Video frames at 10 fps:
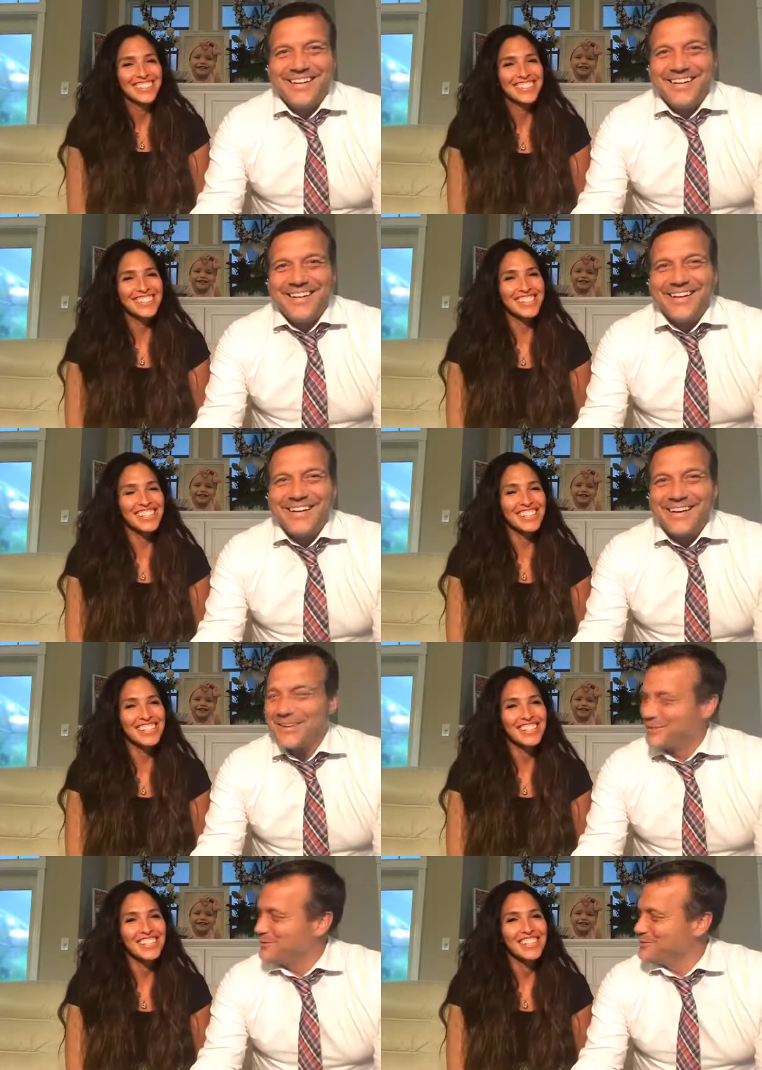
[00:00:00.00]
Speaker 1: just kidding. Uh,
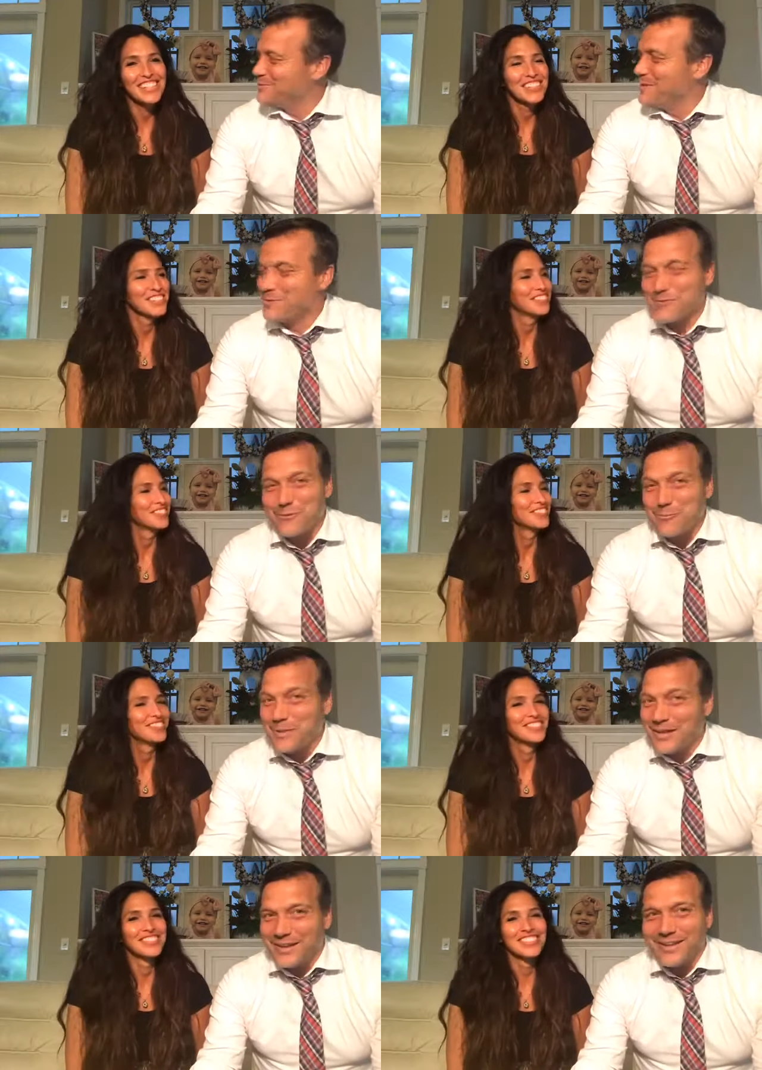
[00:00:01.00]
you should make one for
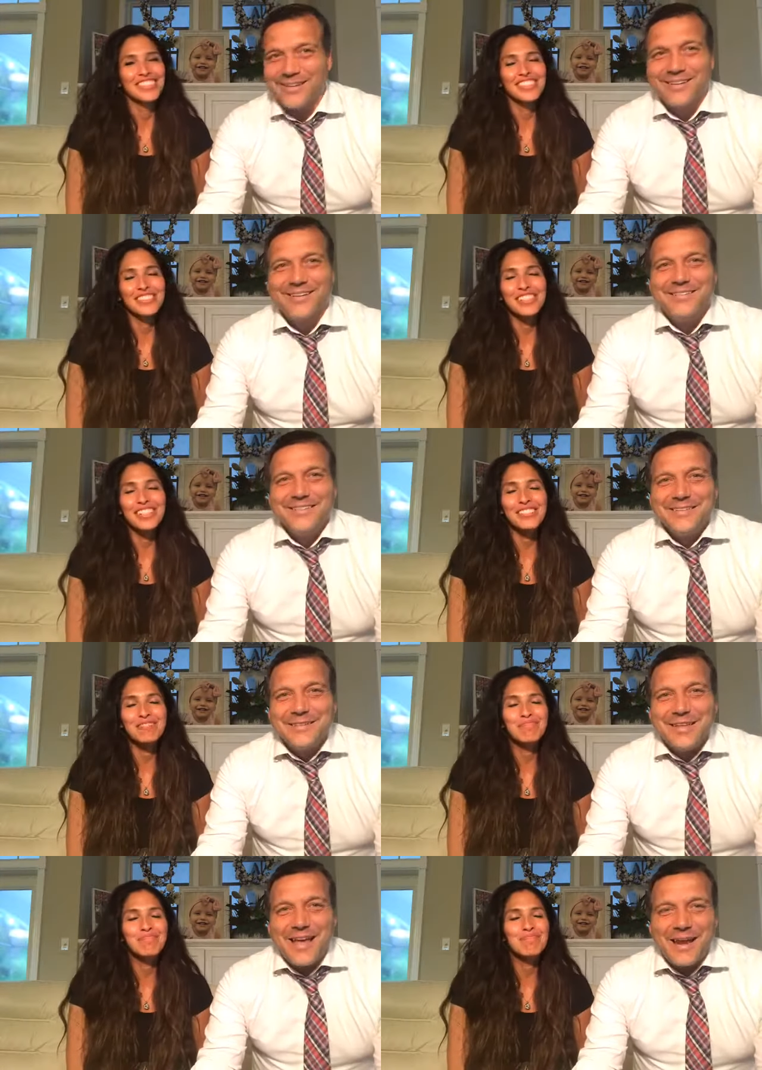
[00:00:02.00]
me. All right.
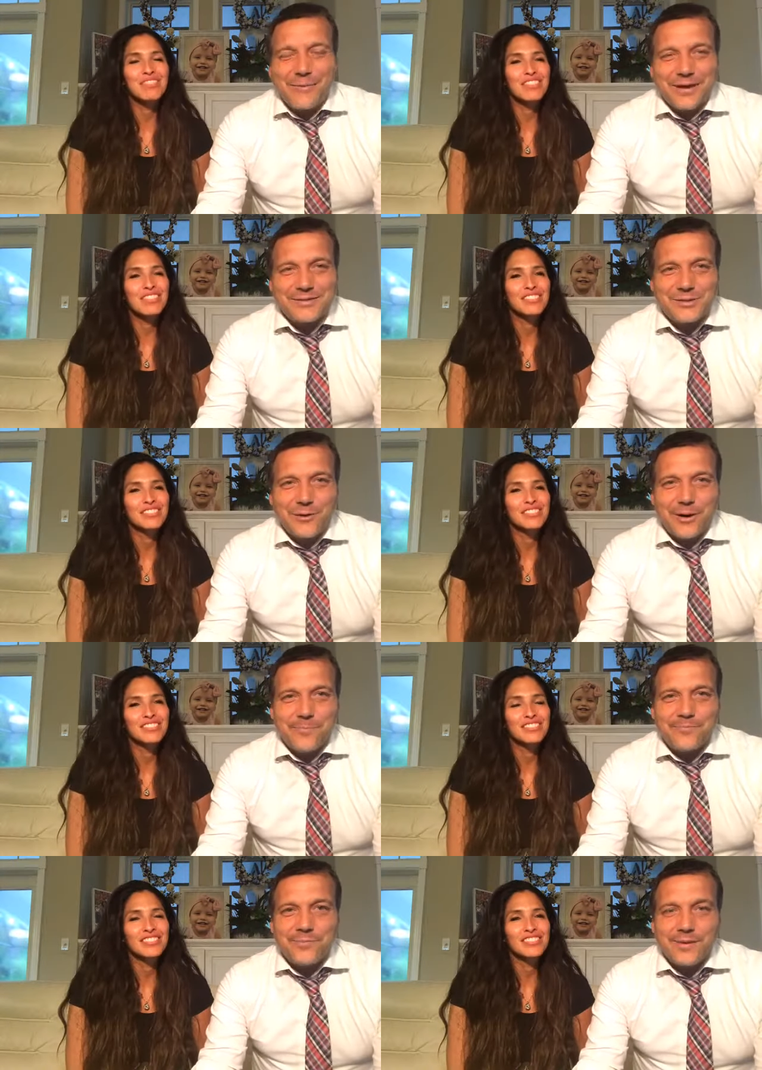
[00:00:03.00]
anyway, so
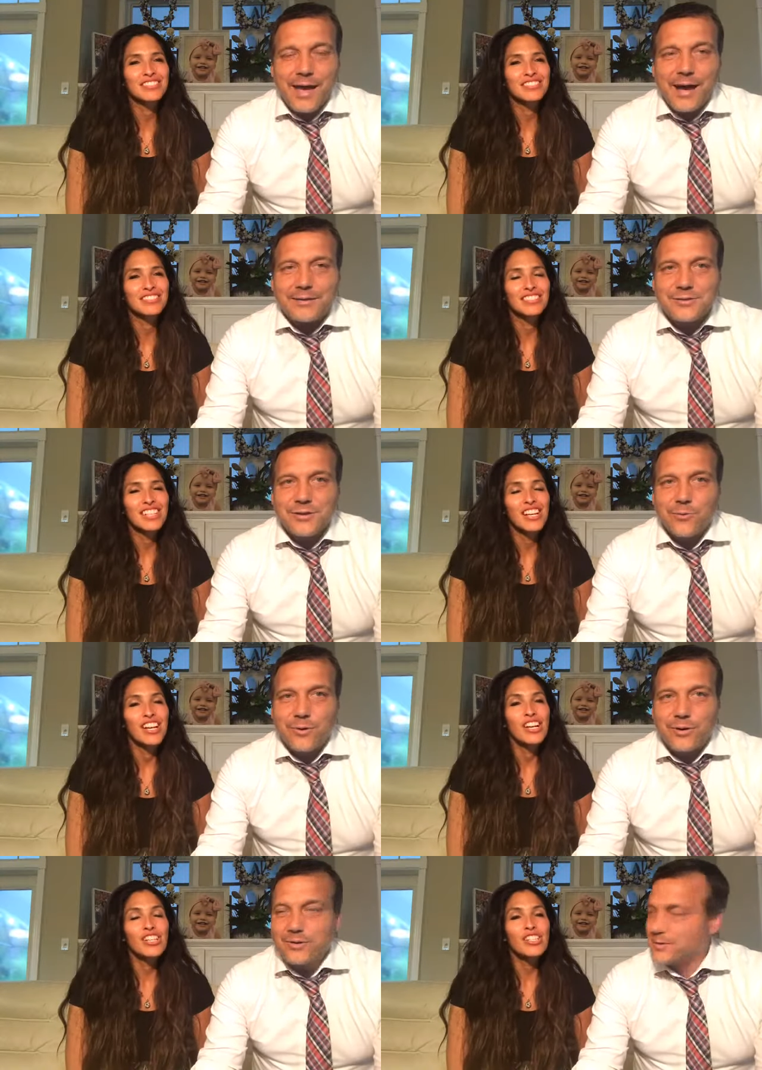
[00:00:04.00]
um, yeah, so
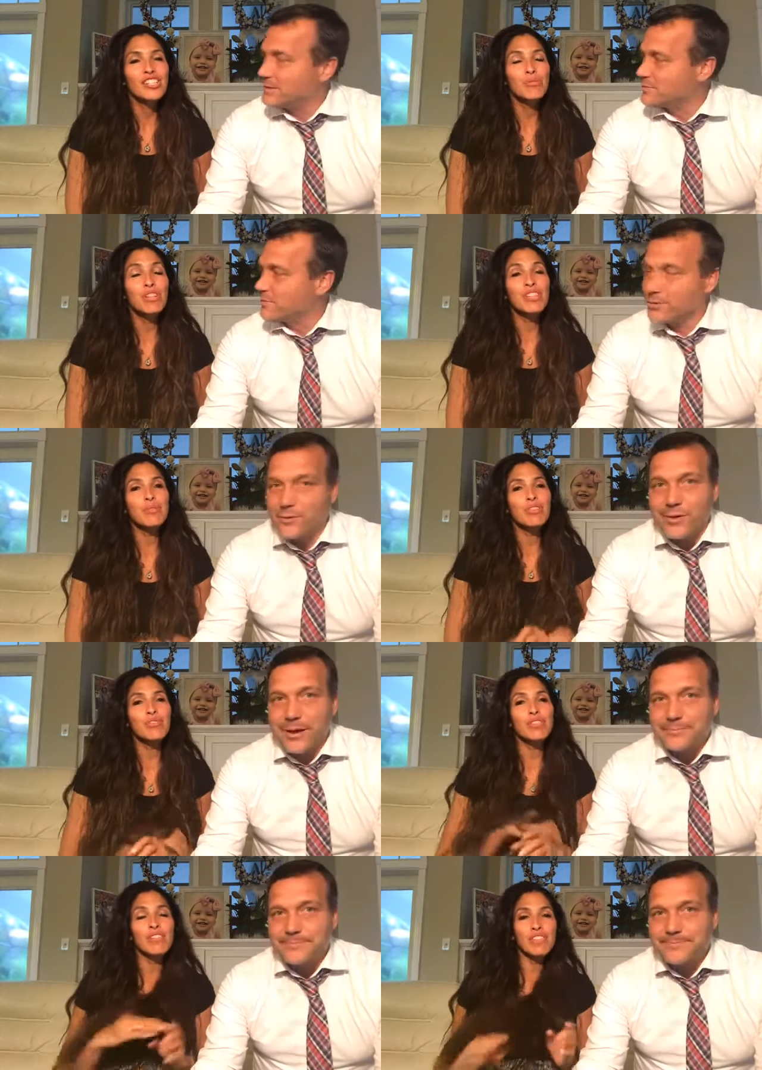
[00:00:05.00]
we're going. So one thing with
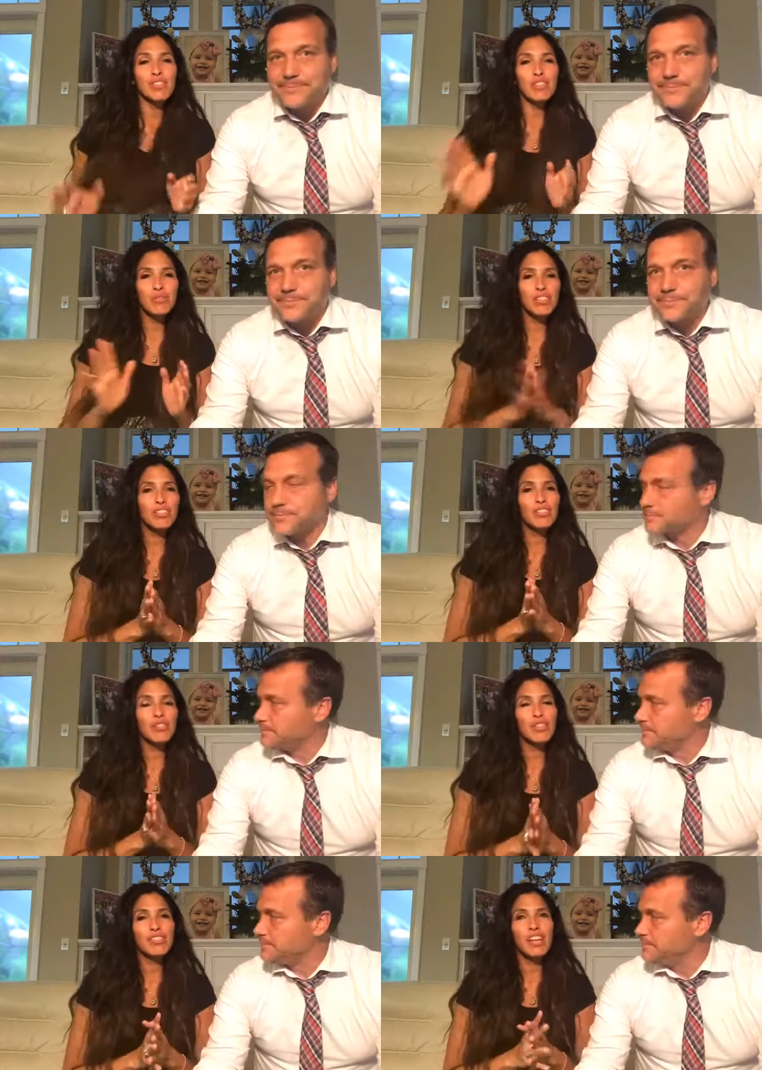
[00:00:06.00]
Speaker 2: grieving, though, I do want you to
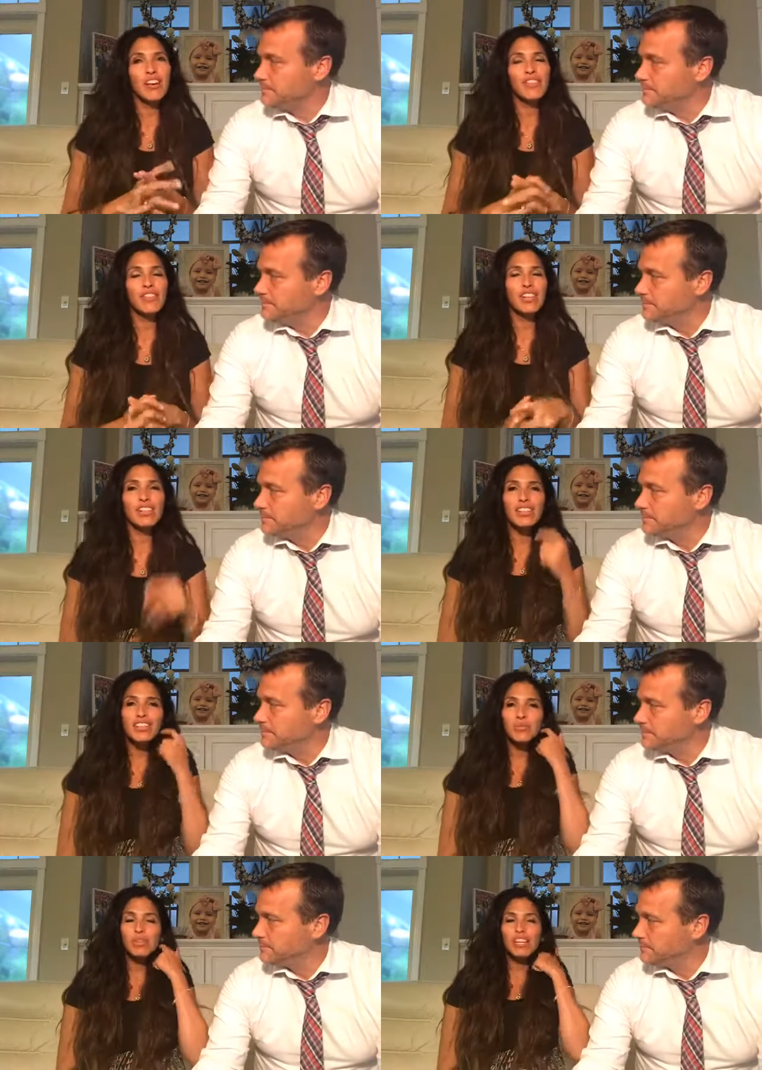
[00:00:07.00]
know this. I feel like
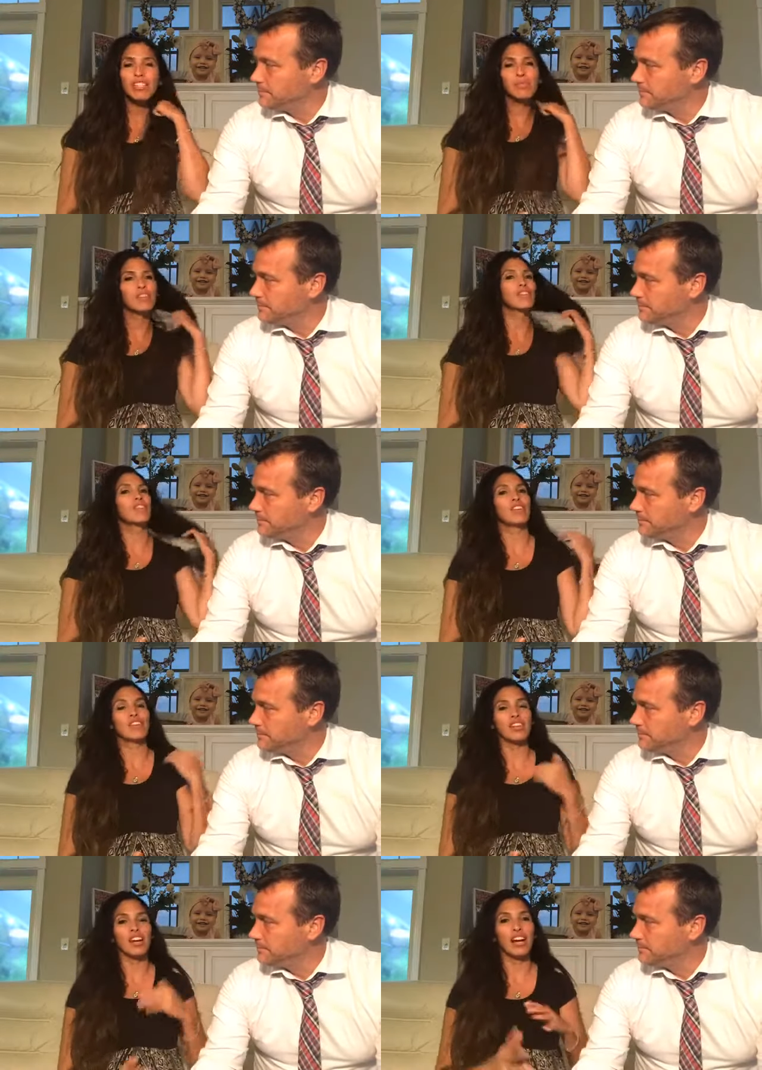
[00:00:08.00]
this week has been
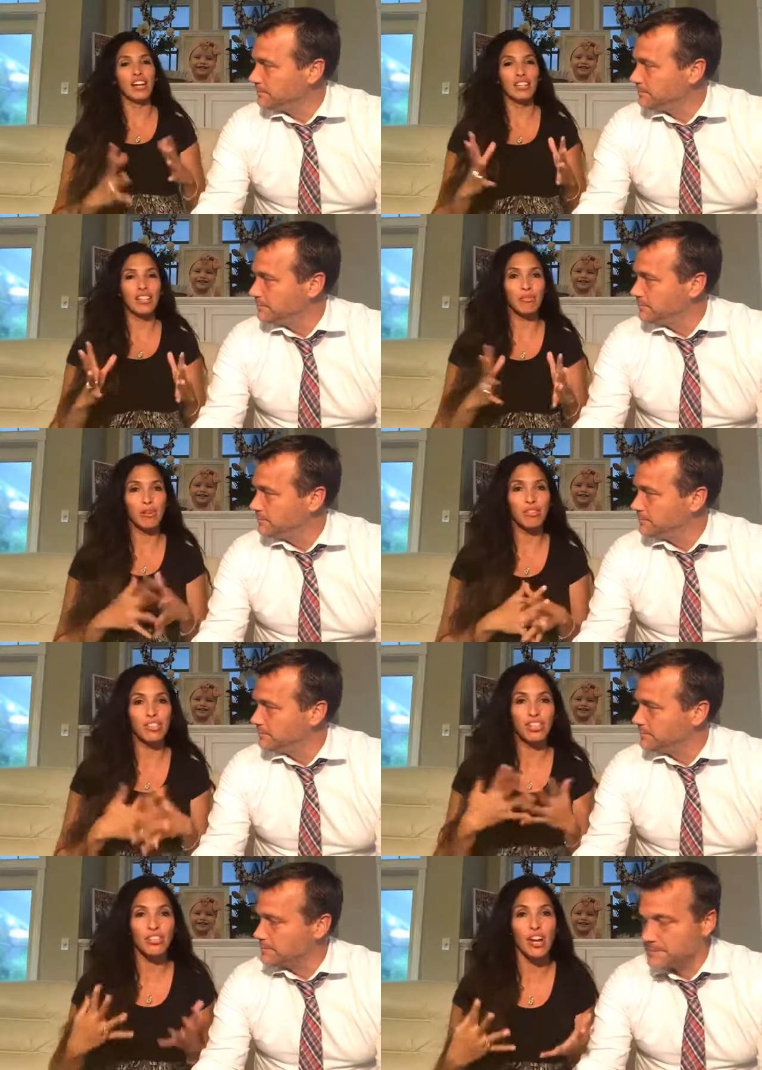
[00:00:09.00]
very highly about
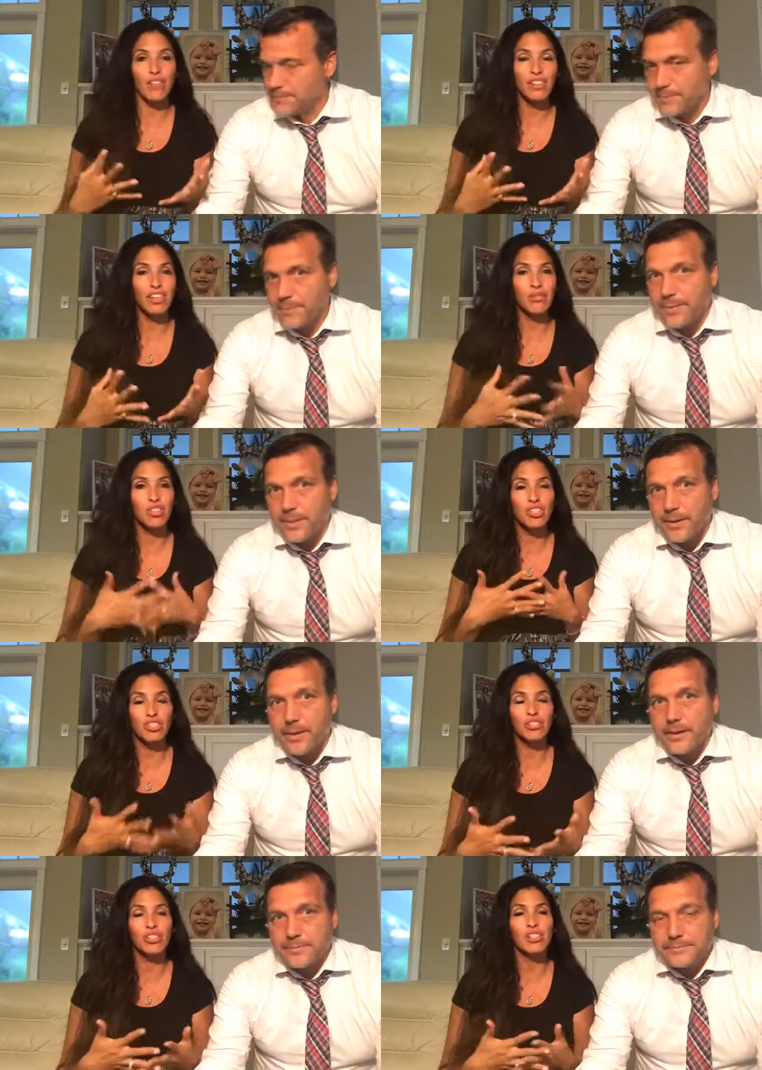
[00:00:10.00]
sex trafficking with
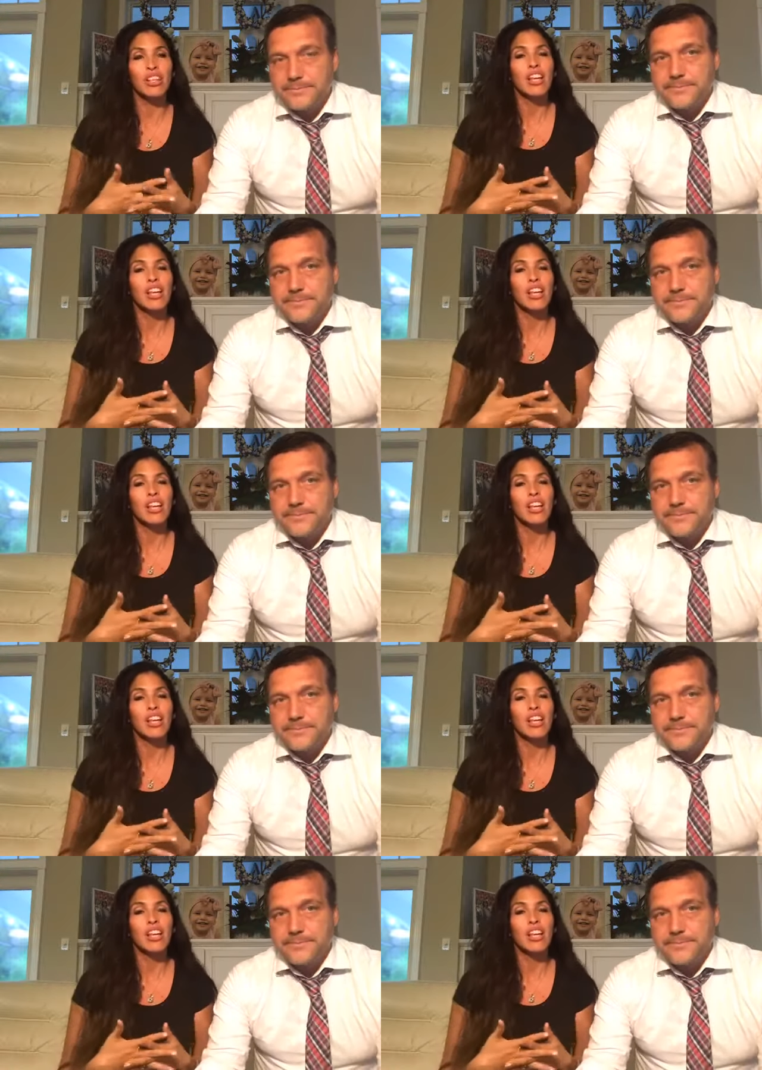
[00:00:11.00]
children.